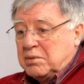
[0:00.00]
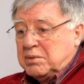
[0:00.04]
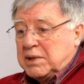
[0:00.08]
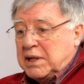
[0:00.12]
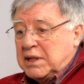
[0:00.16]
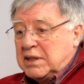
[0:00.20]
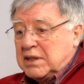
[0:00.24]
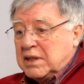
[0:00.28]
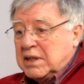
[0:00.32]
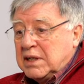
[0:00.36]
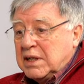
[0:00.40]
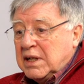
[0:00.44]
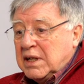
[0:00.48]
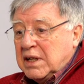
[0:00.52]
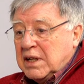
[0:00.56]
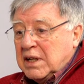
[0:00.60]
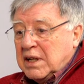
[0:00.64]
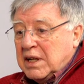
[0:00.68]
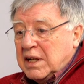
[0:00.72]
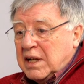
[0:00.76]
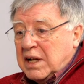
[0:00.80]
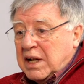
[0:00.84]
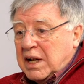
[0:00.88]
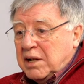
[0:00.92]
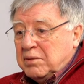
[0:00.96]
comment.
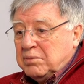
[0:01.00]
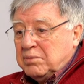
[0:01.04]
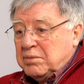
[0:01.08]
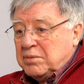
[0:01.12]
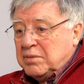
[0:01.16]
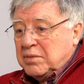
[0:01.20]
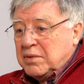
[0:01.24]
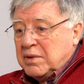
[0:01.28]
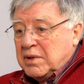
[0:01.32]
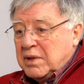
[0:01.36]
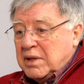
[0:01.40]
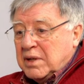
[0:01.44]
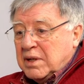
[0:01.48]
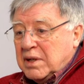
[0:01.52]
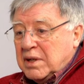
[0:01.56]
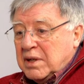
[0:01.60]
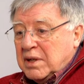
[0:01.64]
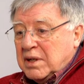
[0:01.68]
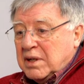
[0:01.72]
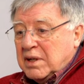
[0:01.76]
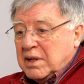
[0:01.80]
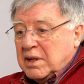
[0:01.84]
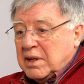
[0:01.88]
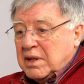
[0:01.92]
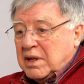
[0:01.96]
Um,
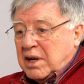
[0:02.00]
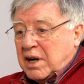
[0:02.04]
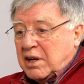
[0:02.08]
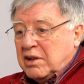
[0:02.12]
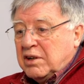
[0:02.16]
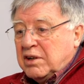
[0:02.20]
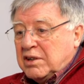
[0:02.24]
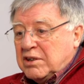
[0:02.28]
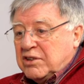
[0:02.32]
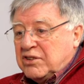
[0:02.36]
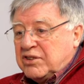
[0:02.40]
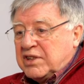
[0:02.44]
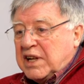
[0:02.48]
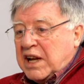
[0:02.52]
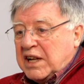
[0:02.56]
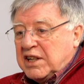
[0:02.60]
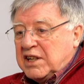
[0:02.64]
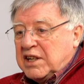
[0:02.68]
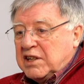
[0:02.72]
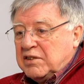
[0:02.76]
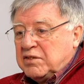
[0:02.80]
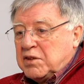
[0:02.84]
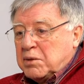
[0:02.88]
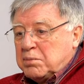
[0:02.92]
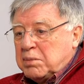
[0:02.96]
our
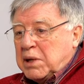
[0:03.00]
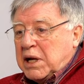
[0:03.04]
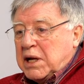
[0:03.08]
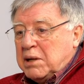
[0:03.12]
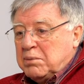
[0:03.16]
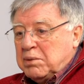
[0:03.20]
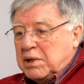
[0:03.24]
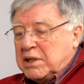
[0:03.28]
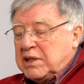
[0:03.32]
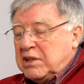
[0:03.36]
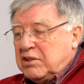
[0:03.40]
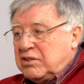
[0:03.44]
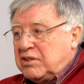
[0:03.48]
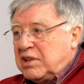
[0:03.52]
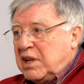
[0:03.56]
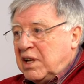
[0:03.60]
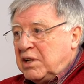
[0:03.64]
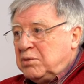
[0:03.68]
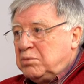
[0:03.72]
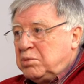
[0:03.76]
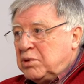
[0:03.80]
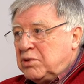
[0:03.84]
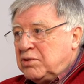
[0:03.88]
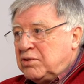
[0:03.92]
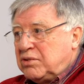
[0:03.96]
understanding of the Bible, he
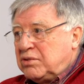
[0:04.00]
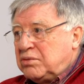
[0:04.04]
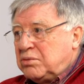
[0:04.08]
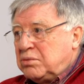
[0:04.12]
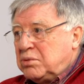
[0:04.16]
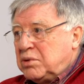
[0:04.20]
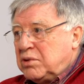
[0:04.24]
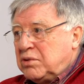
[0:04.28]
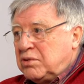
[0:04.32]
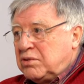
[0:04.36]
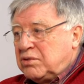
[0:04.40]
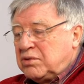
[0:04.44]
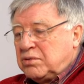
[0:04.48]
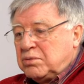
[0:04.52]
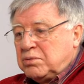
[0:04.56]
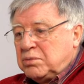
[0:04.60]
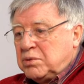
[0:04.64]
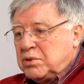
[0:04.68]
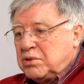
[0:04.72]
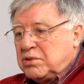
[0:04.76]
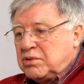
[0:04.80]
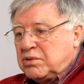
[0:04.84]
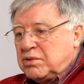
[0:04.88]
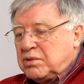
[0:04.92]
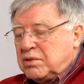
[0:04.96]
said, was, was,
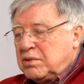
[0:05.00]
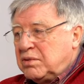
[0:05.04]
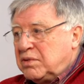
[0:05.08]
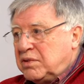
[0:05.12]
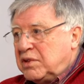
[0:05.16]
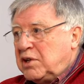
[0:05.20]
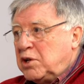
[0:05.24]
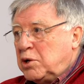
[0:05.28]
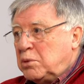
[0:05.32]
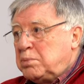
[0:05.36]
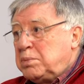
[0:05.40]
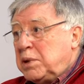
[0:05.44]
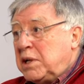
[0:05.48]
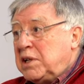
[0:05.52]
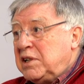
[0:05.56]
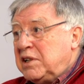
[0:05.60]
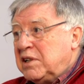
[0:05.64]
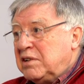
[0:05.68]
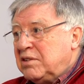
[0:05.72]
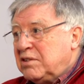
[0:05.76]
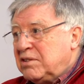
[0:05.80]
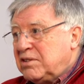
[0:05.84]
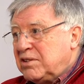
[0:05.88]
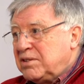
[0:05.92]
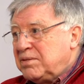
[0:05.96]
was their
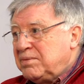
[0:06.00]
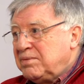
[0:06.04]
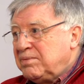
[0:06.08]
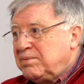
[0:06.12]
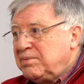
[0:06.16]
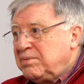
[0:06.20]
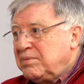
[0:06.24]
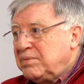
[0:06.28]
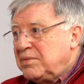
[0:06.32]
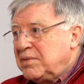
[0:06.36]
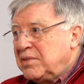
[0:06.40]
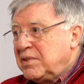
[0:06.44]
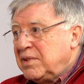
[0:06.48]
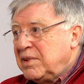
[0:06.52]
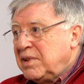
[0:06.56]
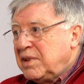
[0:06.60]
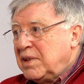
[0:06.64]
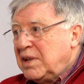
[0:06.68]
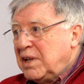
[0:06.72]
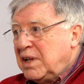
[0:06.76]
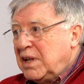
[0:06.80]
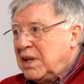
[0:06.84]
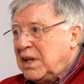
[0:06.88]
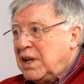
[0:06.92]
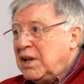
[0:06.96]
opinions,
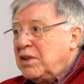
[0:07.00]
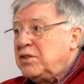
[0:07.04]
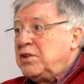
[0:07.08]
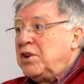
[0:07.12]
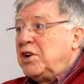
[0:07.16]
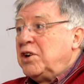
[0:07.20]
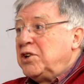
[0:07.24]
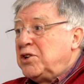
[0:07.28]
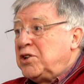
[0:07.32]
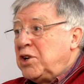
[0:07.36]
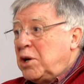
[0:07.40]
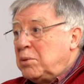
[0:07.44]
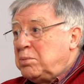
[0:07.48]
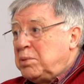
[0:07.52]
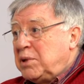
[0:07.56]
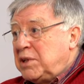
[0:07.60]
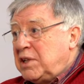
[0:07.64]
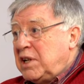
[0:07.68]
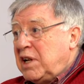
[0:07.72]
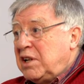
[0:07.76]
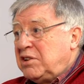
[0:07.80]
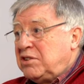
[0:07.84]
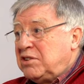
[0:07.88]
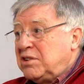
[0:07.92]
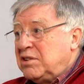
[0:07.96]
their
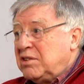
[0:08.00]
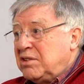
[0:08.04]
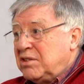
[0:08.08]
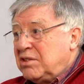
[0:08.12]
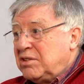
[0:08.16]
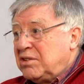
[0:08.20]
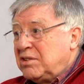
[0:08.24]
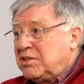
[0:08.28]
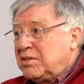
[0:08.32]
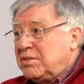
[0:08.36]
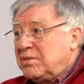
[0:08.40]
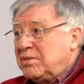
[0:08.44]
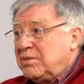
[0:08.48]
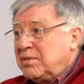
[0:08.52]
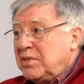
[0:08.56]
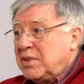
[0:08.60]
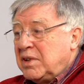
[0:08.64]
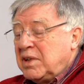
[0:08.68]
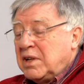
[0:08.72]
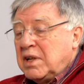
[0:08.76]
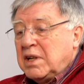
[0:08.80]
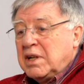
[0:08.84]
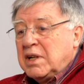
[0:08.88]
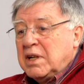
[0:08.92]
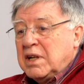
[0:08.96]
interpretation. Mm-hmm.
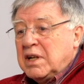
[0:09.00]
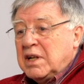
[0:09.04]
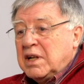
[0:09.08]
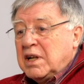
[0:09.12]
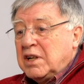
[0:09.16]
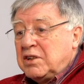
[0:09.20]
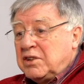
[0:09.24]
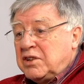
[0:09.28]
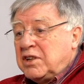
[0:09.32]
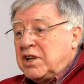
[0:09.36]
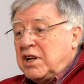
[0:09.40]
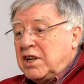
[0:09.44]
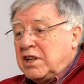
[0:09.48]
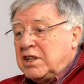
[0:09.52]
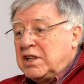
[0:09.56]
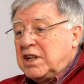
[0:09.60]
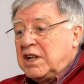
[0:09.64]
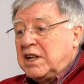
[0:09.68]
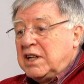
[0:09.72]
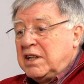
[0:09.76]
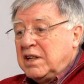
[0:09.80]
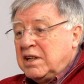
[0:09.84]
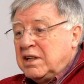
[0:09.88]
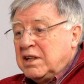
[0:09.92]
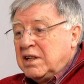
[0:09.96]
And
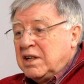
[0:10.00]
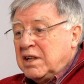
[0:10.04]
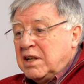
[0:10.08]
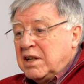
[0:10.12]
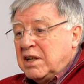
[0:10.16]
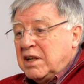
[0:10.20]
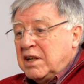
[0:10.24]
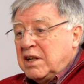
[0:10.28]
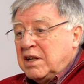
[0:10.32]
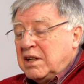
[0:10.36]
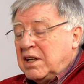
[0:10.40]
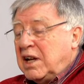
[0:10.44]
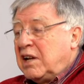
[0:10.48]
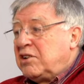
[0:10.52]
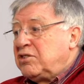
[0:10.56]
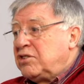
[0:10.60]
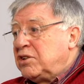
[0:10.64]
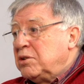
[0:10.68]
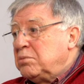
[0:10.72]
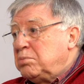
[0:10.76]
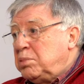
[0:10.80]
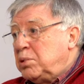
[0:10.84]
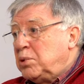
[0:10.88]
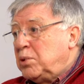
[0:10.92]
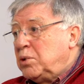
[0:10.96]
thirdly,
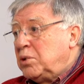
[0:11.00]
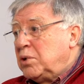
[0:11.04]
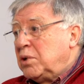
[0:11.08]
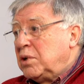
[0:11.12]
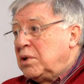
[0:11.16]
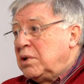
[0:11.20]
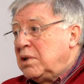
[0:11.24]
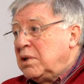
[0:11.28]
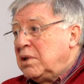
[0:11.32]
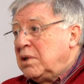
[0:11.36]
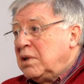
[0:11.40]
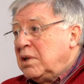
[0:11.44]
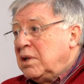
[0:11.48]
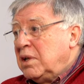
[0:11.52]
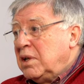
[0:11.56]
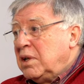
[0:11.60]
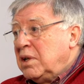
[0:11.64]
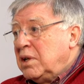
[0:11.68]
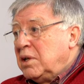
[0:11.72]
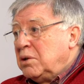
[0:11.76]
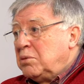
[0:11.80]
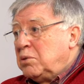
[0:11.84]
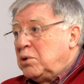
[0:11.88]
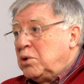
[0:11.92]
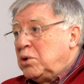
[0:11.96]
Lex and we
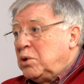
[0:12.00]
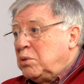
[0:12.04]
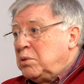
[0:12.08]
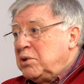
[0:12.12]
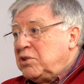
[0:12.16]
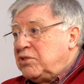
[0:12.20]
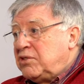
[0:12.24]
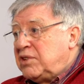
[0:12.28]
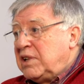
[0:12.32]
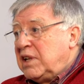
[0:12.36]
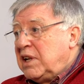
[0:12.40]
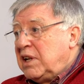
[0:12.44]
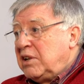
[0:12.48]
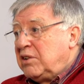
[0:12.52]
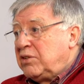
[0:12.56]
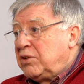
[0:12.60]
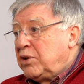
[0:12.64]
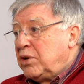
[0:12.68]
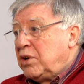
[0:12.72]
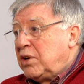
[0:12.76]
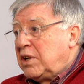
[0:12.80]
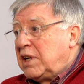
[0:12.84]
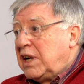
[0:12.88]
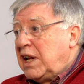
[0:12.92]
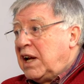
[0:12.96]
were always seeing
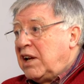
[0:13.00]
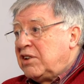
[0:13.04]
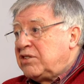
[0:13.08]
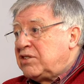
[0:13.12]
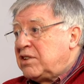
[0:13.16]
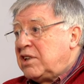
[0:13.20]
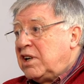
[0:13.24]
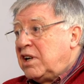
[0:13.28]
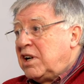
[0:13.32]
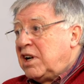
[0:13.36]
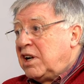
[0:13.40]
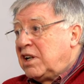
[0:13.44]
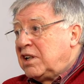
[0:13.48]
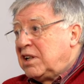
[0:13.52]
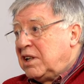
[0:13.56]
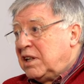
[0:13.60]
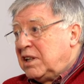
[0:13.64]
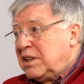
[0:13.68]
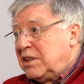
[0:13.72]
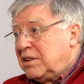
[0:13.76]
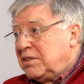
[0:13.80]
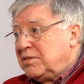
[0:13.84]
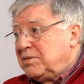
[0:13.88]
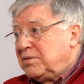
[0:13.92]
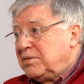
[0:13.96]
through a glass
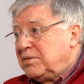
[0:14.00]
darkly.